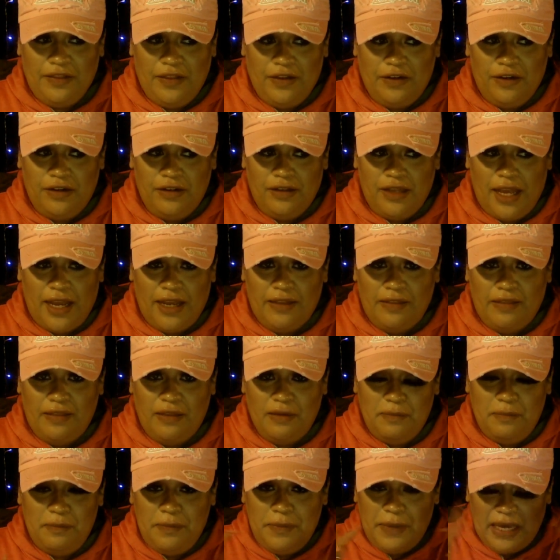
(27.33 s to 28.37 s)
They're like the
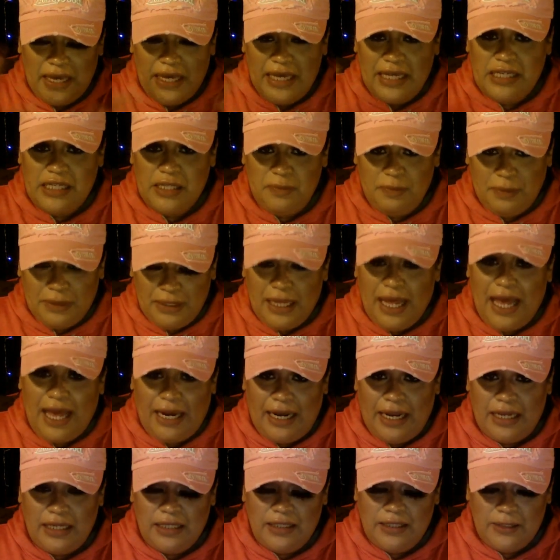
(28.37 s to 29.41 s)
biggest
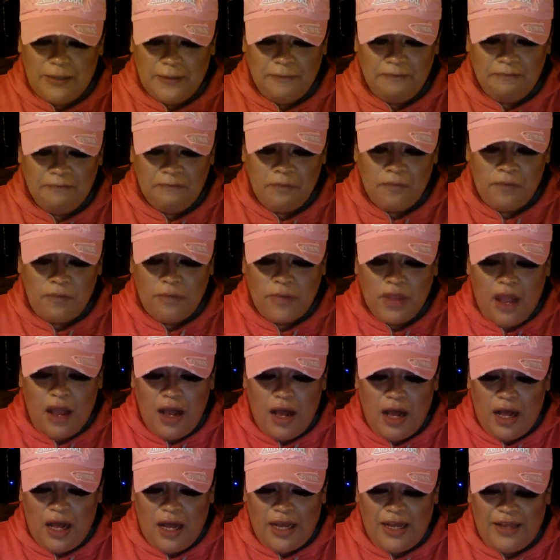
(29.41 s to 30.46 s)
planets
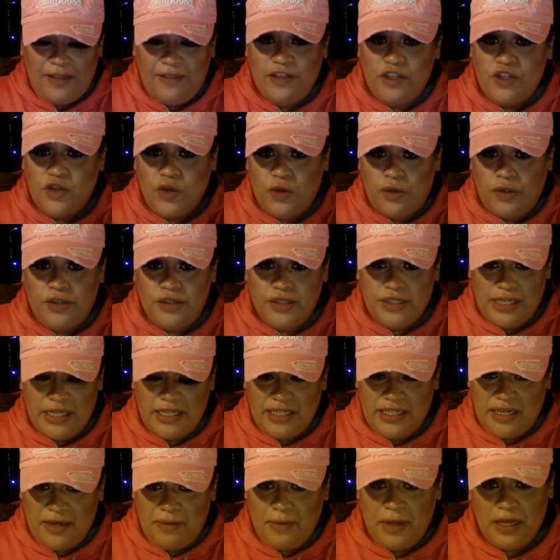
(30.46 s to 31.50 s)
Uh, in the solar
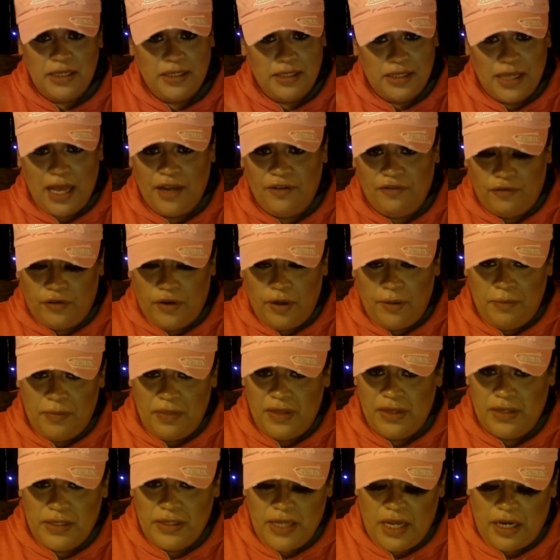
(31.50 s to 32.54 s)
system, aside from
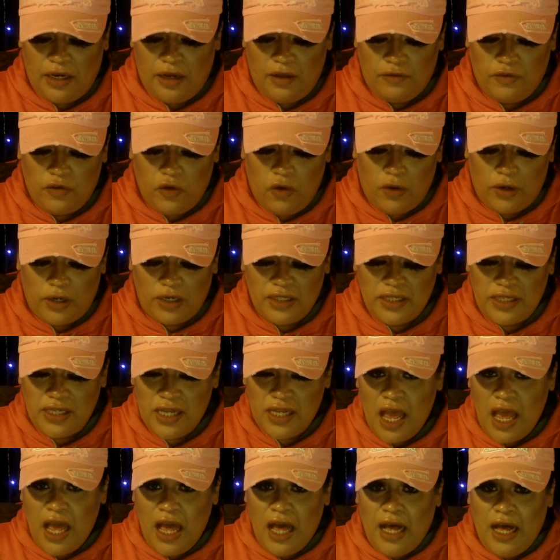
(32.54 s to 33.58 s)
the sun, of course.
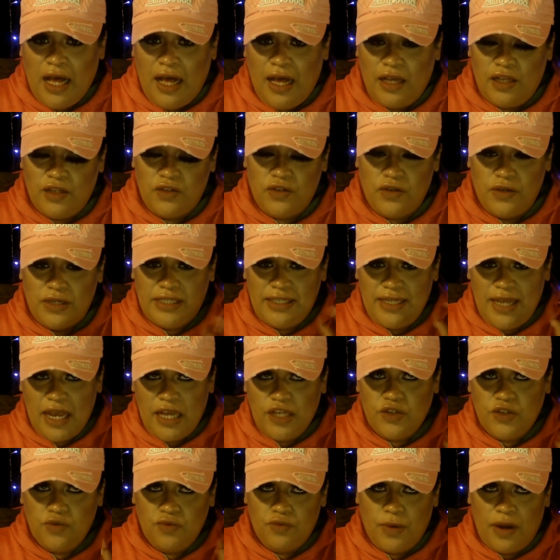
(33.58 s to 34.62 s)
Uh, so it
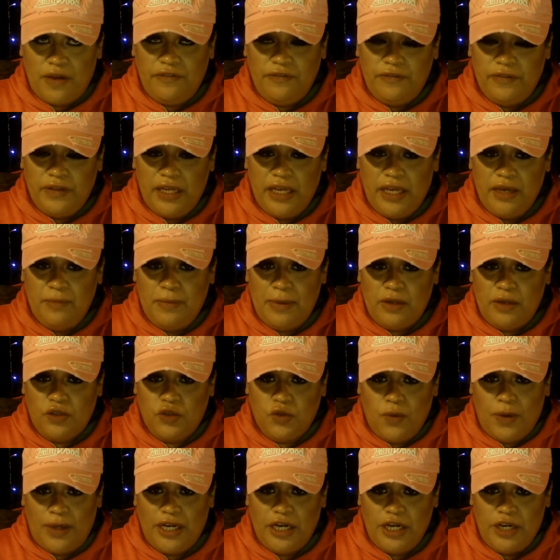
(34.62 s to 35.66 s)
takes roughly about
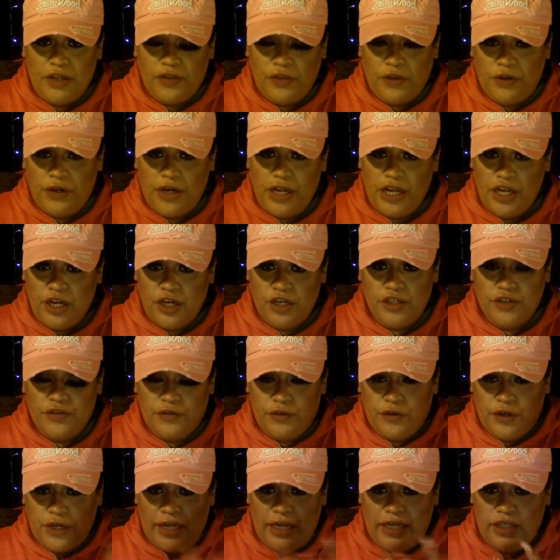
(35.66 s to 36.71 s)
twenty to thirty years
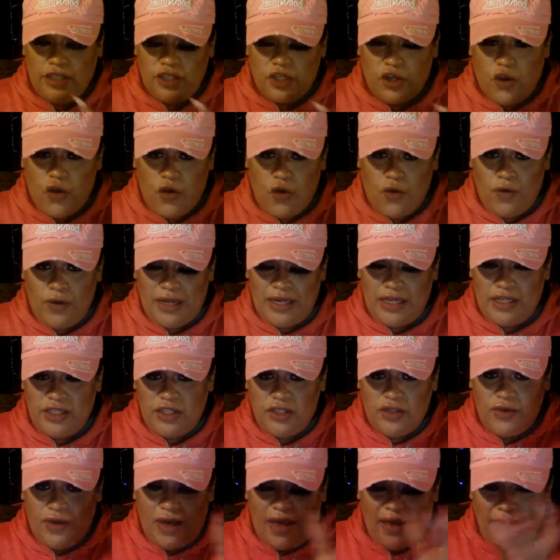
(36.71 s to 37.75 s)
for it to go
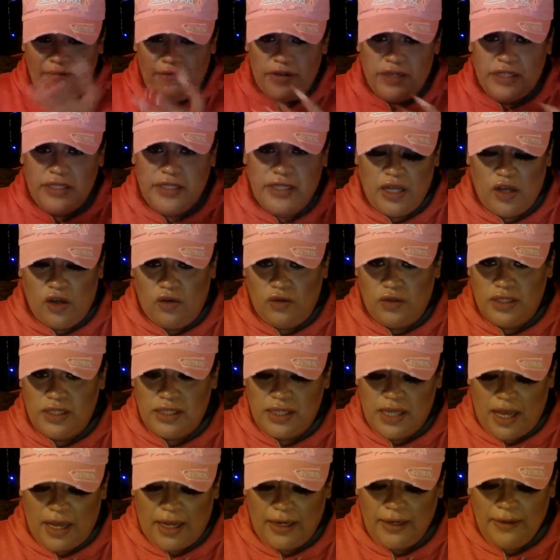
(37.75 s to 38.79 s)
into every single
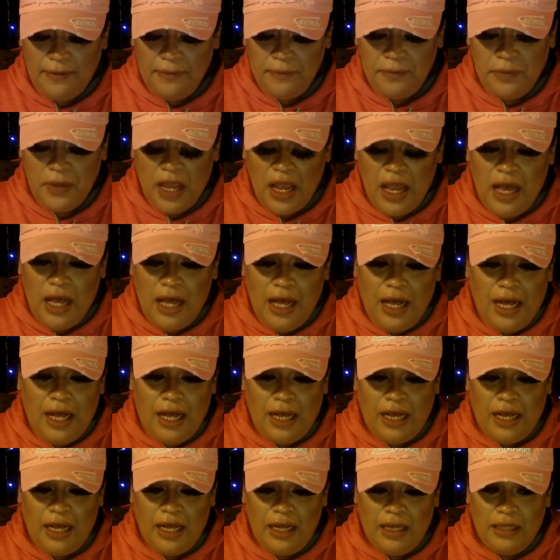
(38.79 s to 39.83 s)
sign.
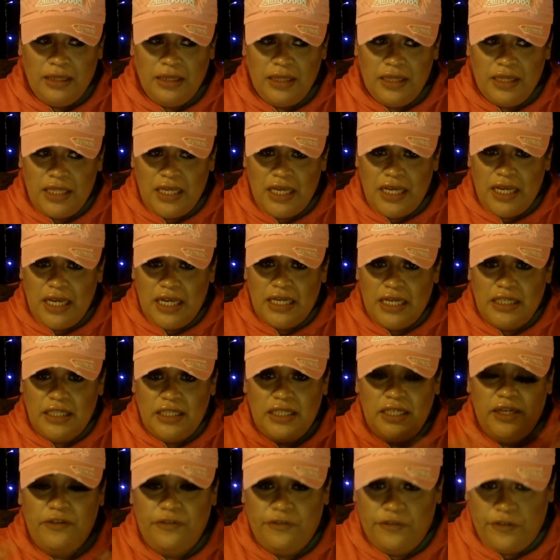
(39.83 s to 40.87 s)
Uh, the
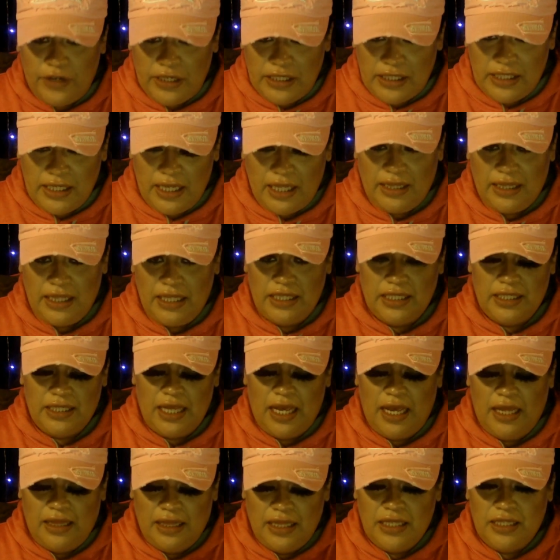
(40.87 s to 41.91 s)
difference in these
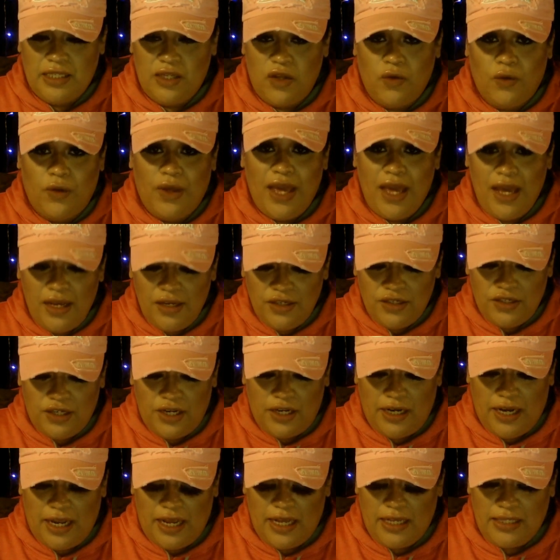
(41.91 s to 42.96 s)
in this
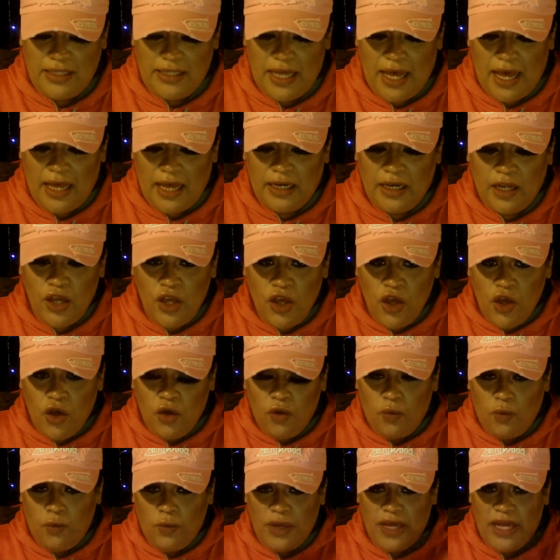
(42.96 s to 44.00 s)
occasion is that
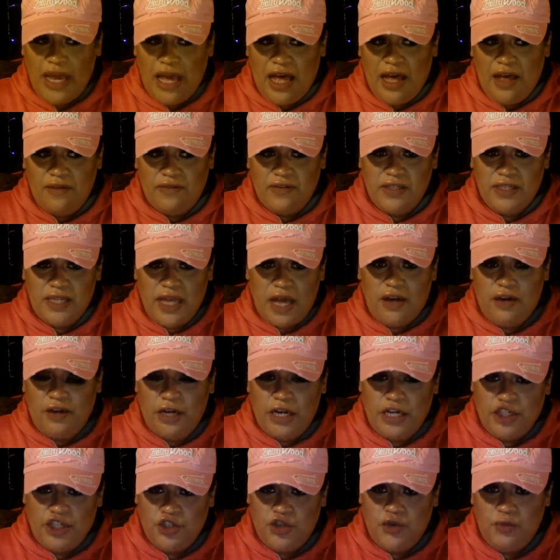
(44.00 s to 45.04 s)
we have Saturn
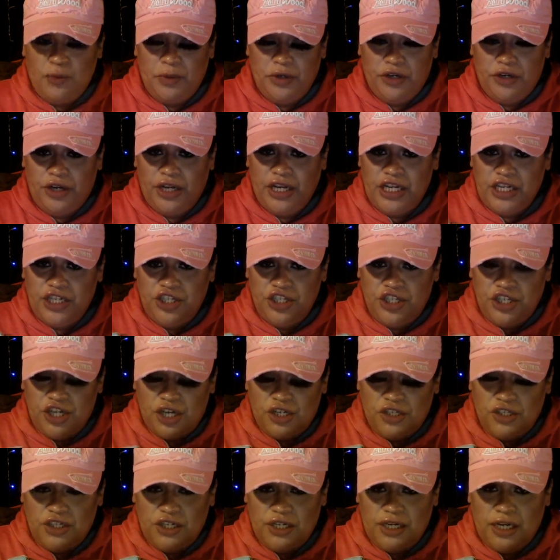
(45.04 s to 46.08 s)
and Jupiter
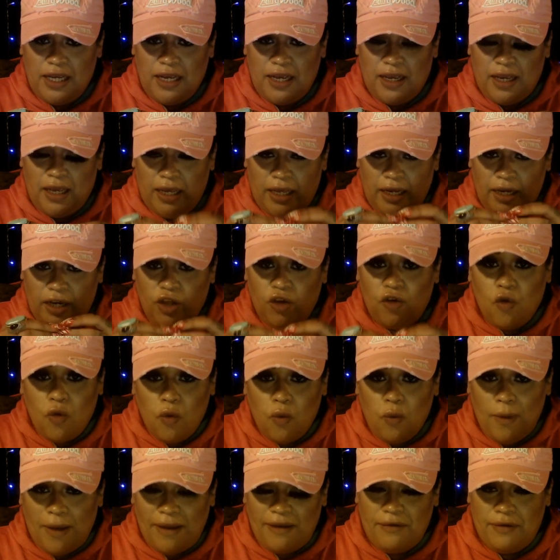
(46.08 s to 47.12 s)
conjunctioning in
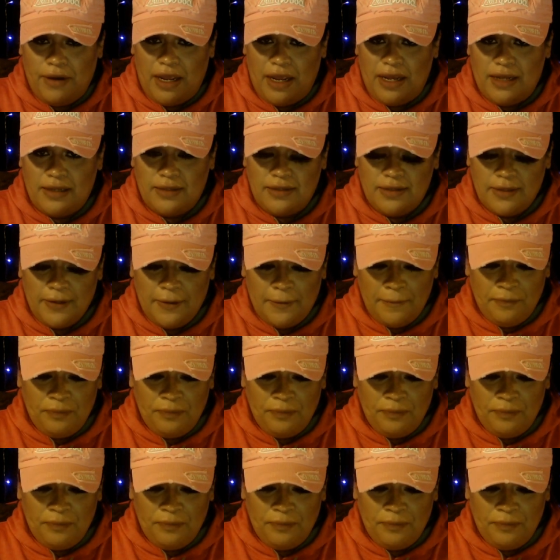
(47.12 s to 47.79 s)
Aquarius.